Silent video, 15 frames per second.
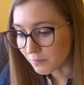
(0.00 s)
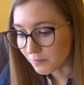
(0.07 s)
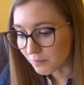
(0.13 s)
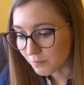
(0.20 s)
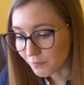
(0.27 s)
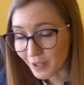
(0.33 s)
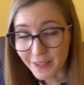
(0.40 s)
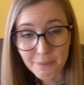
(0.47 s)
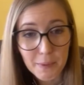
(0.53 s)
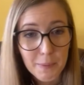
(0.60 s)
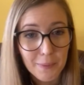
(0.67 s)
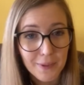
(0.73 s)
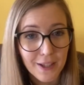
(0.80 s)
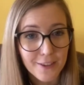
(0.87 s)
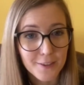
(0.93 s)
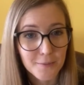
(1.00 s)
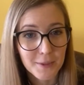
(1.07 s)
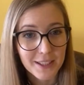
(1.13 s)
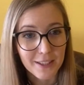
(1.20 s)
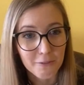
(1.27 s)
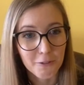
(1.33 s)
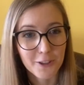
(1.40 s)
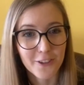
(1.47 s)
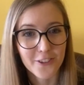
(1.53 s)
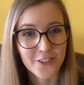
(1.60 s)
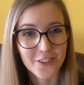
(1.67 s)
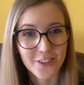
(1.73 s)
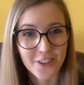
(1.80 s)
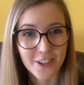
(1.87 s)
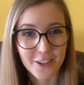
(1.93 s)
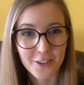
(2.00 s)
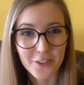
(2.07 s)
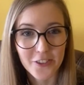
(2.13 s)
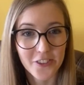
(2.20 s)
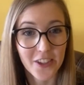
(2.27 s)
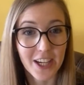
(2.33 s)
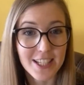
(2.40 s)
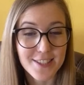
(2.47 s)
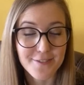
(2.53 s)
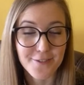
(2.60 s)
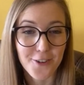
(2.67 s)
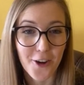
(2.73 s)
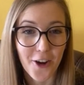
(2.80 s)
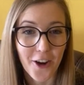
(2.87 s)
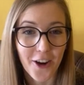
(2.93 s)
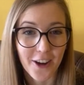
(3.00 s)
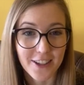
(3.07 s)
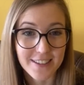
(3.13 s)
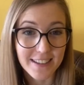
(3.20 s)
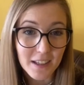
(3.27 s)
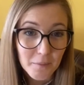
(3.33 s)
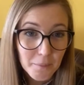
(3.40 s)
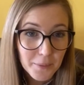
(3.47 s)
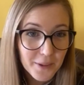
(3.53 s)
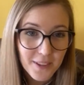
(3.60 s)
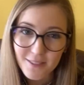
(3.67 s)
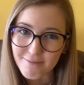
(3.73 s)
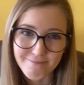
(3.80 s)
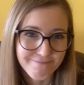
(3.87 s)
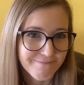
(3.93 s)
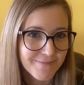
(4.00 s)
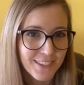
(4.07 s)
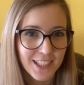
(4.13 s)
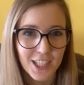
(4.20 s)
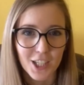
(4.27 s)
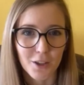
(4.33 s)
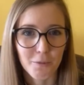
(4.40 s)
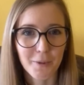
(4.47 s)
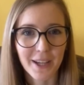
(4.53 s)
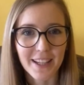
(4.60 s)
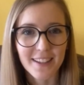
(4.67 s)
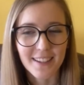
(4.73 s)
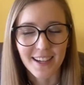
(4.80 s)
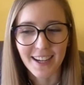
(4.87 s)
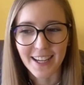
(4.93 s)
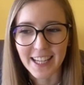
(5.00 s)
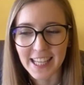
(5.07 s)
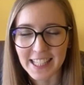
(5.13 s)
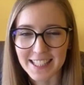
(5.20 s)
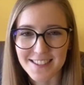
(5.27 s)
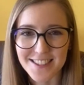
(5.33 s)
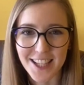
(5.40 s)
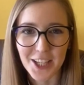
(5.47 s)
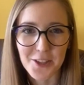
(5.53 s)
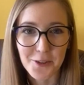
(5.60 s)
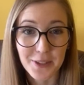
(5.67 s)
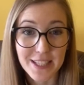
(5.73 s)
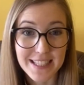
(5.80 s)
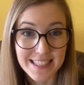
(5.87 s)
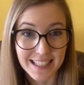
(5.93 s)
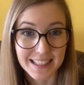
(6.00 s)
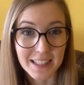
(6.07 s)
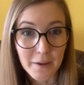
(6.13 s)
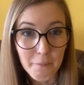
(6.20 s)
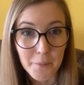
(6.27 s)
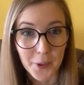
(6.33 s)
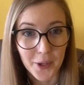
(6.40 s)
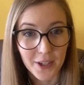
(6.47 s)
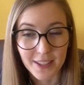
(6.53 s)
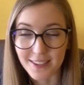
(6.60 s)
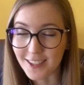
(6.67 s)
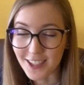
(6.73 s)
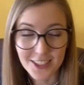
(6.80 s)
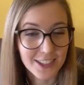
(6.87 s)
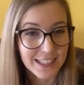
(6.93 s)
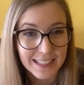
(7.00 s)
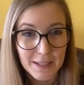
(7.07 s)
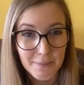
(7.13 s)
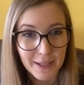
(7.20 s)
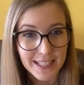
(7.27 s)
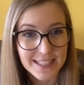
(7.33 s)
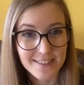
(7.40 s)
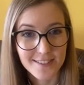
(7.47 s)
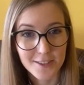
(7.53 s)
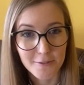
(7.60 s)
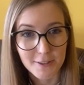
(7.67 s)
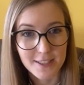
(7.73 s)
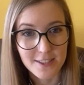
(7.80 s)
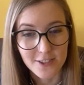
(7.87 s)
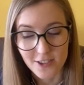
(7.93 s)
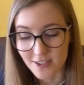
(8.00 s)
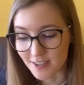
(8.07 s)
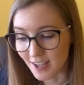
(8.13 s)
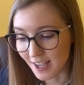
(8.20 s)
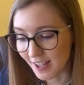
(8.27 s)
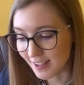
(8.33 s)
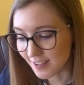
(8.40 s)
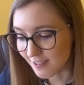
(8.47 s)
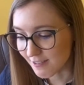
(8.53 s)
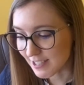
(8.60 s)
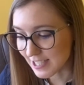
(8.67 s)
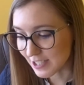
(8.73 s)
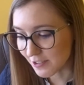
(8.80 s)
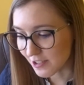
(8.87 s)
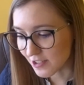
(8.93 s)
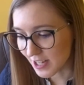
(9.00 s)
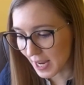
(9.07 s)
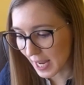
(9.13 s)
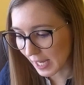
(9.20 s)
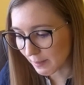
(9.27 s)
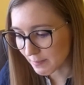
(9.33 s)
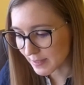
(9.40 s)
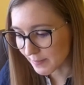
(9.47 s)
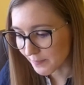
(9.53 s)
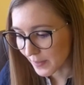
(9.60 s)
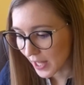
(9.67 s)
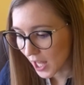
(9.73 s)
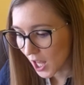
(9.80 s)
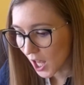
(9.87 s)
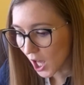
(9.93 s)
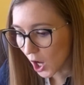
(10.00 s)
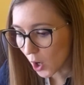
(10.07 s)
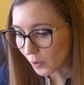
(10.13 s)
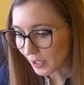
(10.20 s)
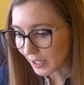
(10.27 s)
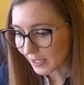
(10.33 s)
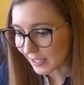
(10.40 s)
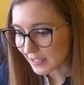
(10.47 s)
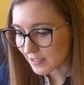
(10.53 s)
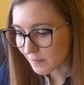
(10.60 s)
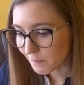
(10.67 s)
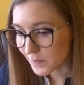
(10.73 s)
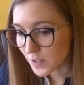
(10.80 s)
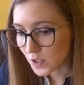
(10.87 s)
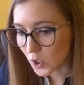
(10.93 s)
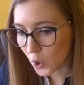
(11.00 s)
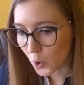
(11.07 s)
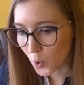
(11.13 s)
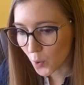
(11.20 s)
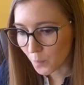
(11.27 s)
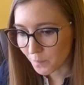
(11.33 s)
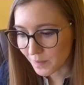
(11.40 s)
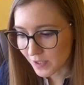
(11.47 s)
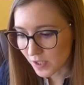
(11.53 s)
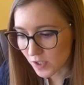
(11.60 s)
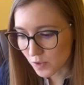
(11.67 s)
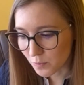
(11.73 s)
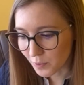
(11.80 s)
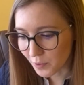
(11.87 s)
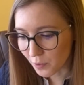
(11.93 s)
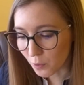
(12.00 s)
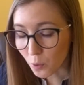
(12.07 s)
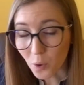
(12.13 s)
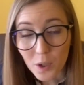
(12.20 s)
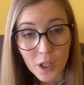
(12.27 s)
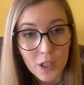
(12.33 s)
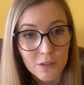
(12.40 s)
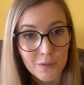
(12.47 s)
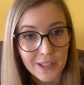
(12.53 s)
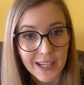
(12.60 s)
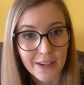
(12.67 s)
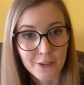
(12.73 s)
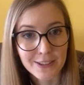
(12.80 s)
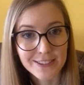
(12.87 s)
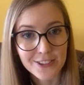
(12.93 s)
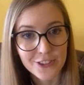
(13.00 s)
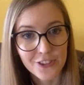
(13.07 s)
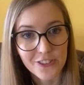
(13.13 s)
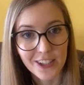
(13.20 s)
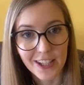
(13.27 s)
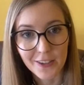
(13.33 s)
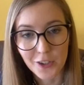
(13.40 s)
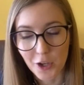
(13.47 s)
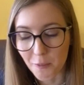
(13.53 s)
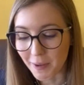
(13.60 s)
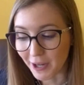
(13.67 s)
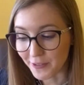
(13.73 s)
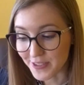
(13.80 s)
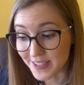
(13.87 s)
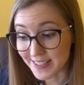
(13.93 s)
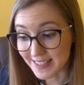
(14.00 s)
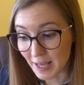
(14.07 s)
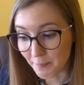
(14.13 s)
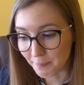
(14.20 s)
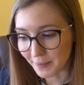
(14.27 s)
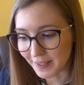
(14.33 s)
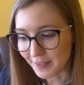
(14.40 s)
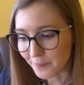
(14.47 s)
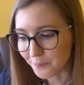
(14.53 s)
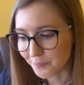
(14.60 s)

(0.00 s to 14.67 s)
when people ask me that what is the good size for a sample, well, I cannot tell you an exact number. It totally depends on your research and your research aims. Okay guys, so this is what I wanted to tell you about sampling,